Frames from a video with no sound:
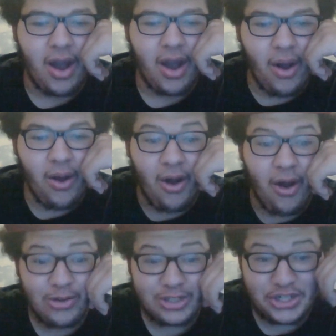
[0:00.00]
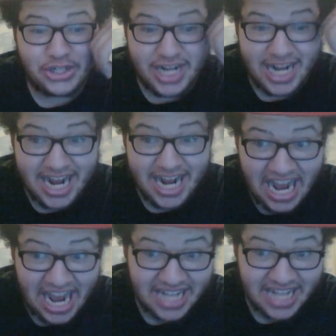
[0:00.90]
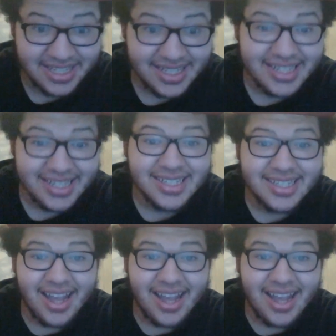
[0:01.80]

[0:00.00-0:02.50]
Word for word: Oh shit!